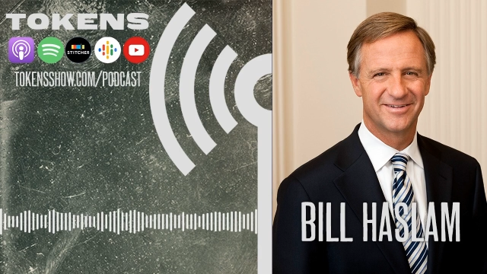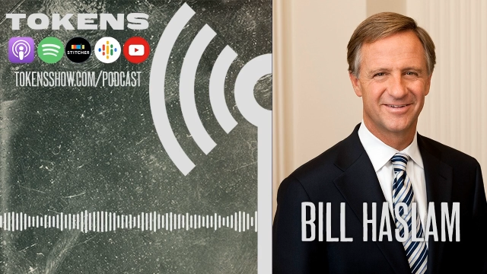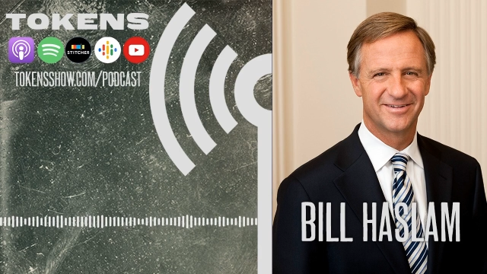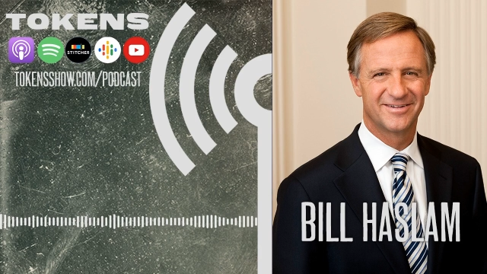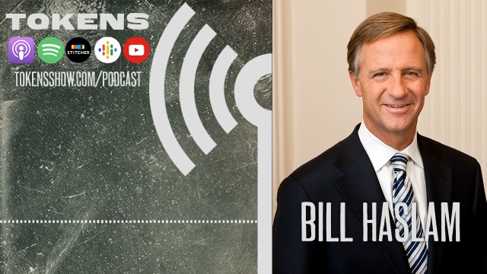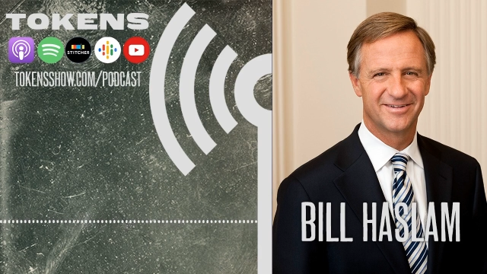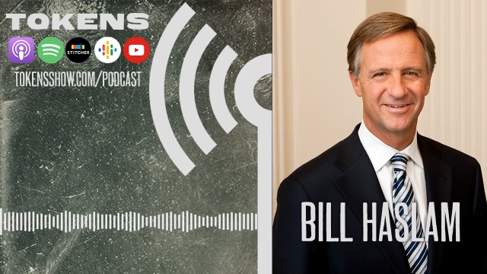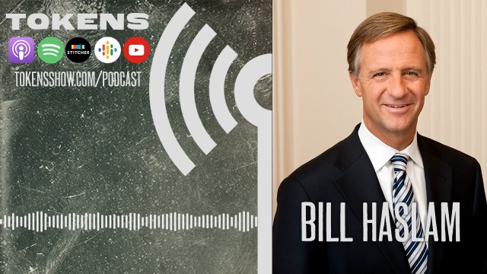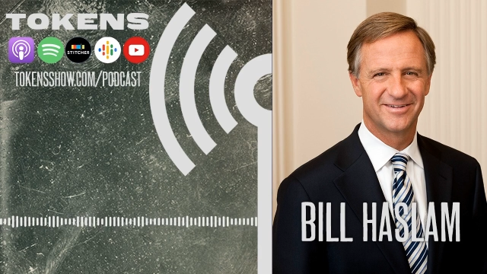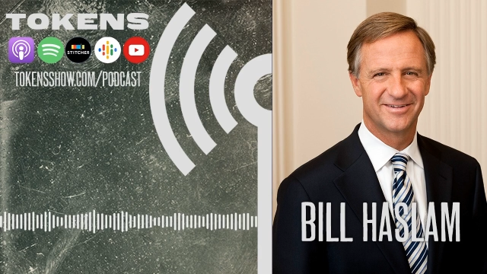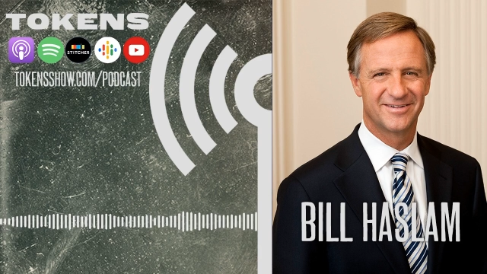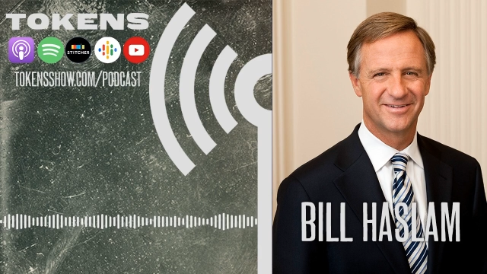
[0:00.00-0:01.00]

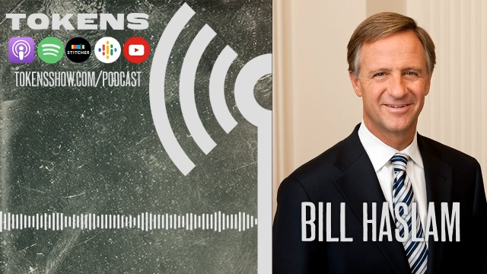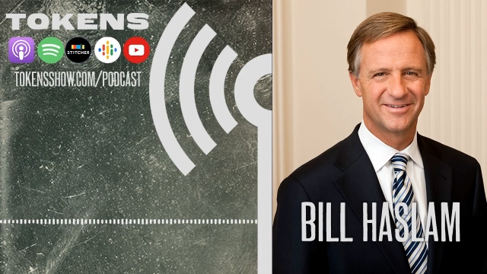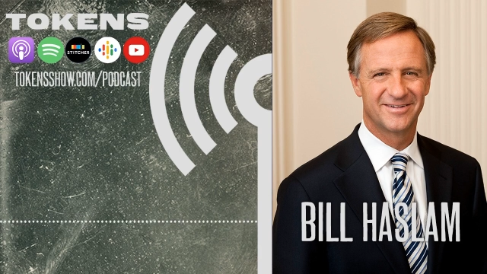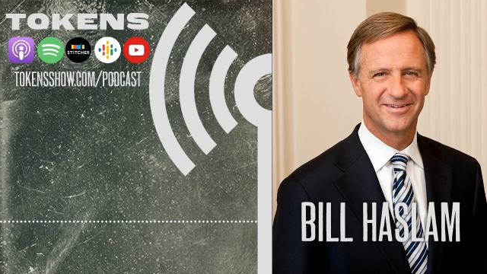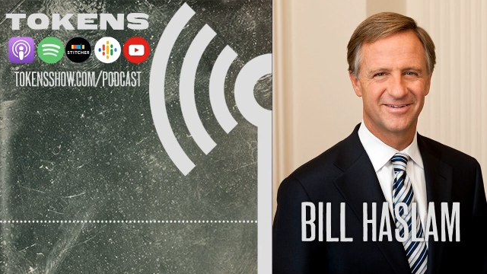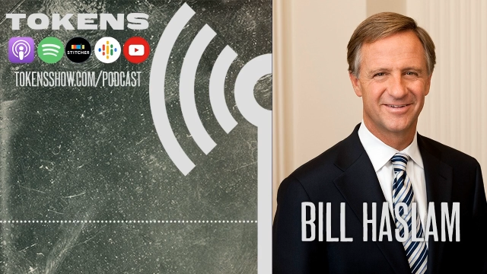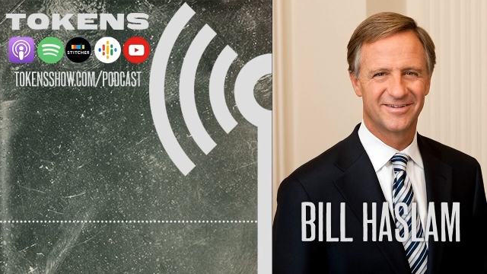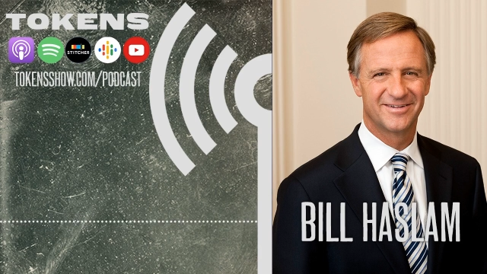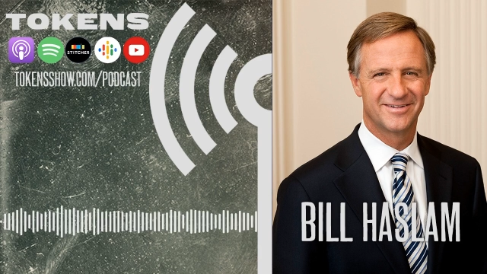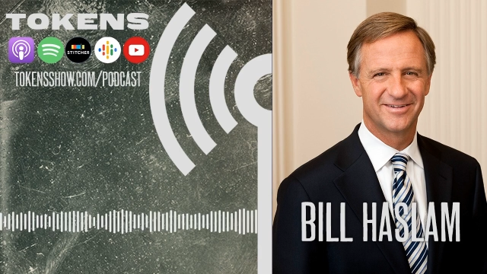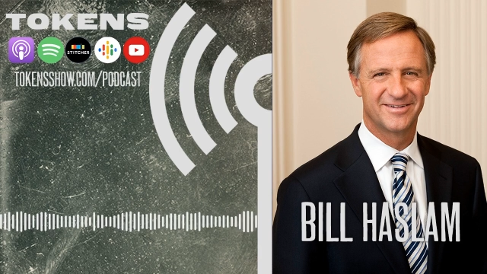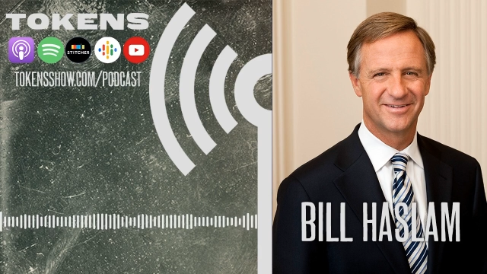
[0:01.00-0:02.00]

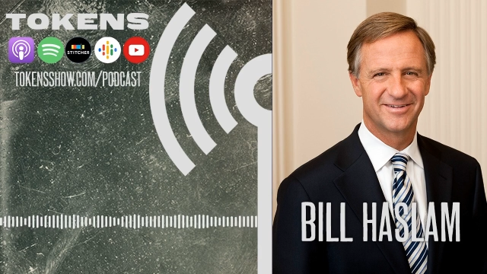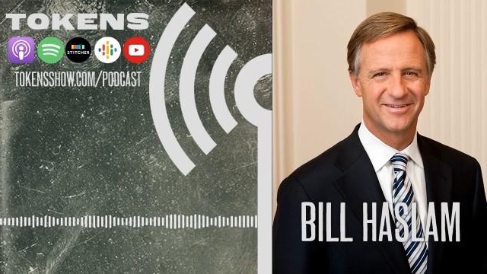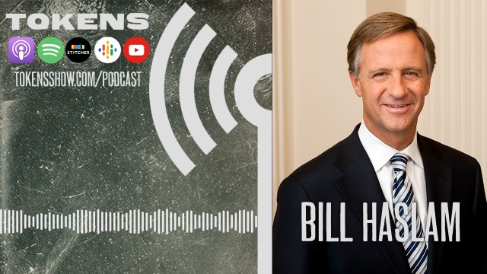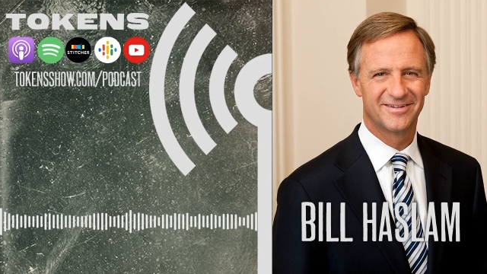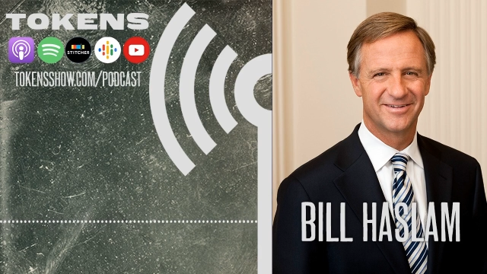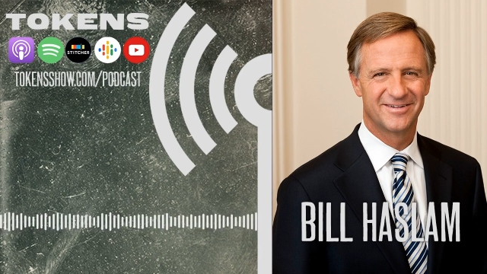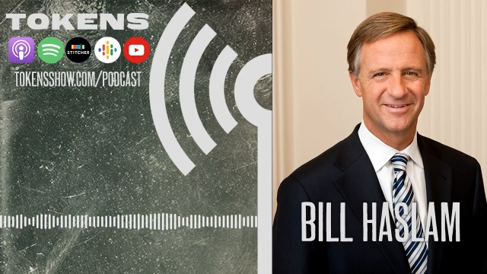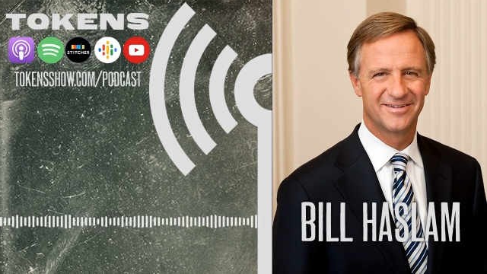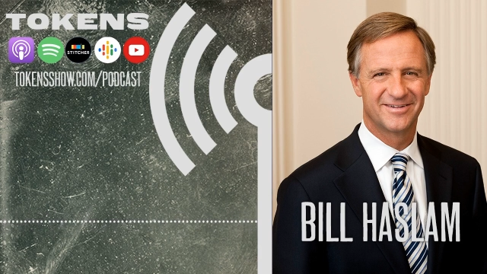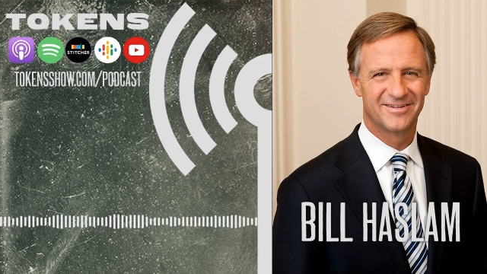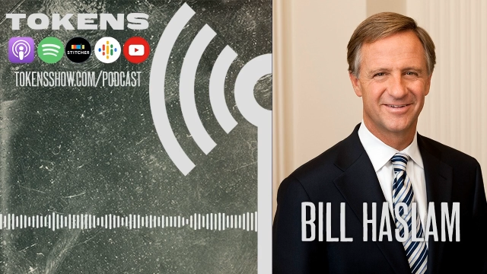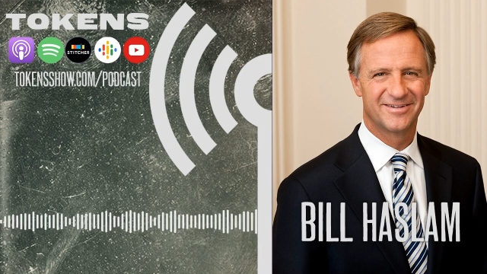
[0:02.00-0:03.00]

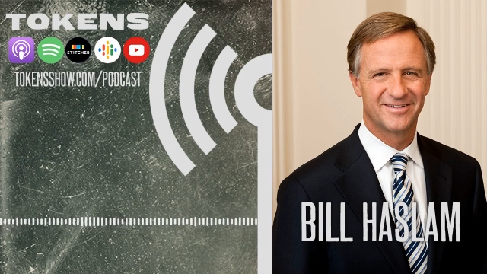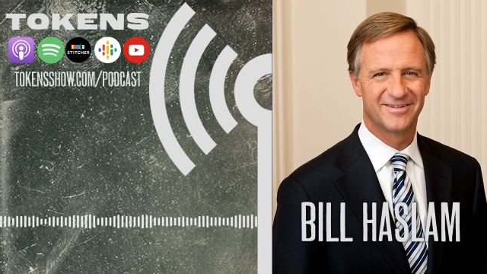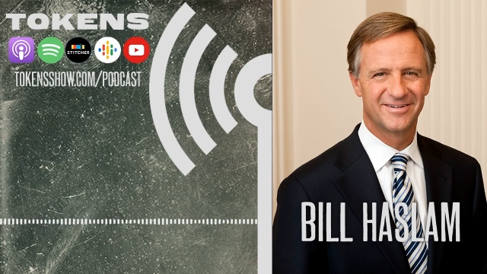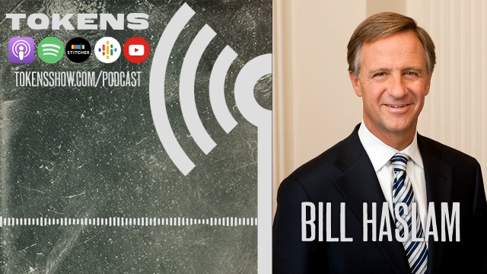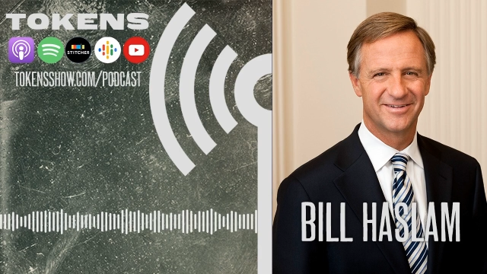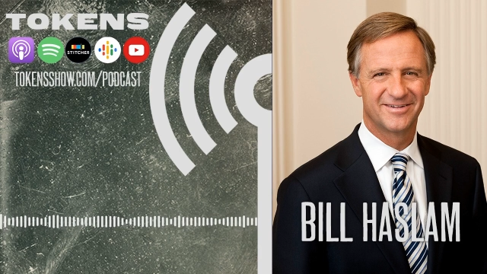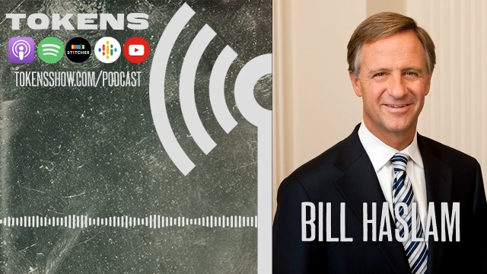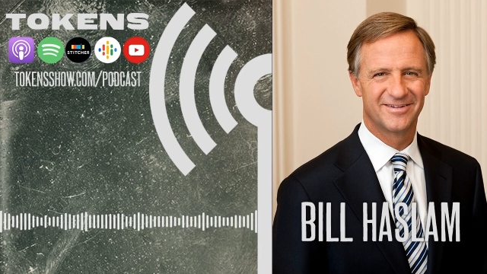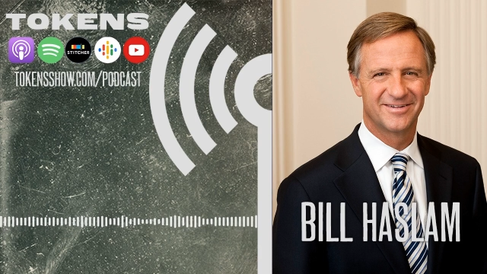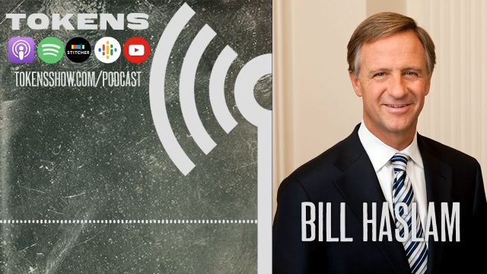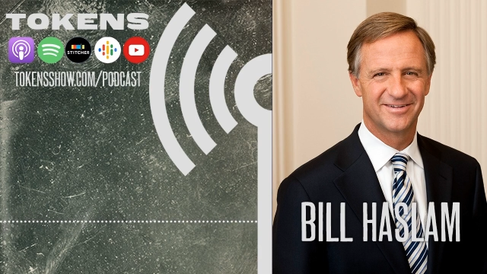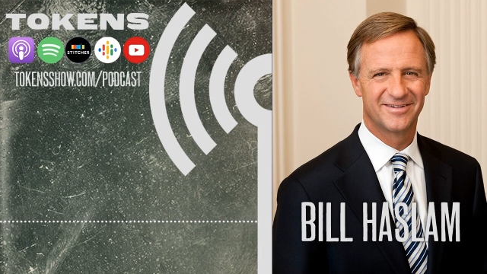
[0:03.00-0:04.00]

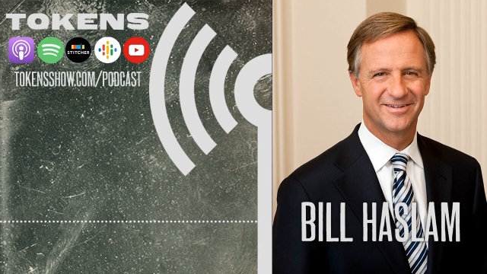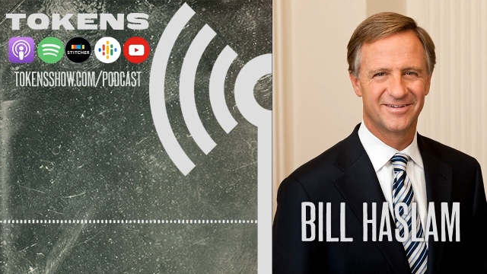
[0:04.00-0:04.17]
(no lip movement)